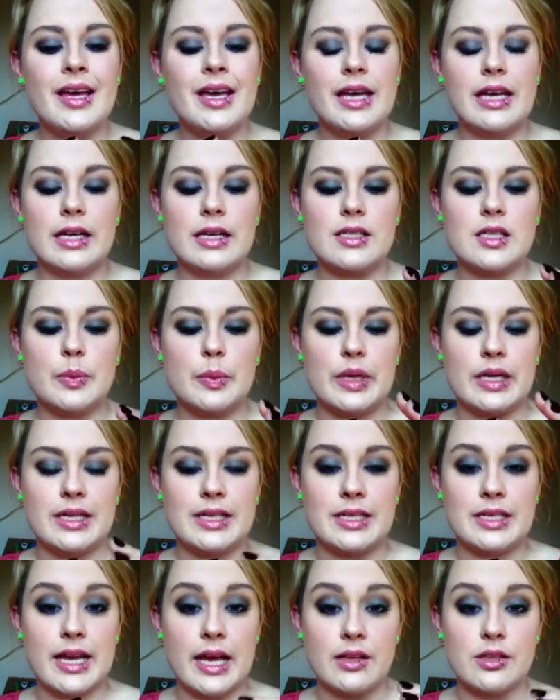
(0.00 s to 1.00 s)
It is a
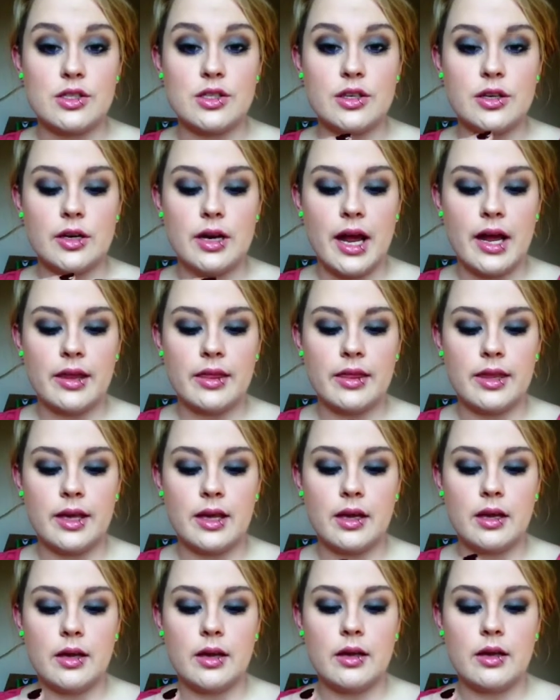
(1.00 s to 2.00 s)
bit denser, I
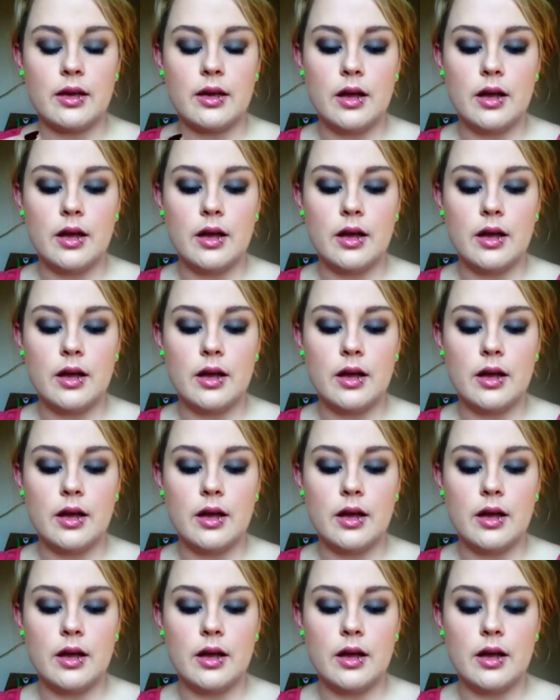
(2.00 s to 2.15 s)
think.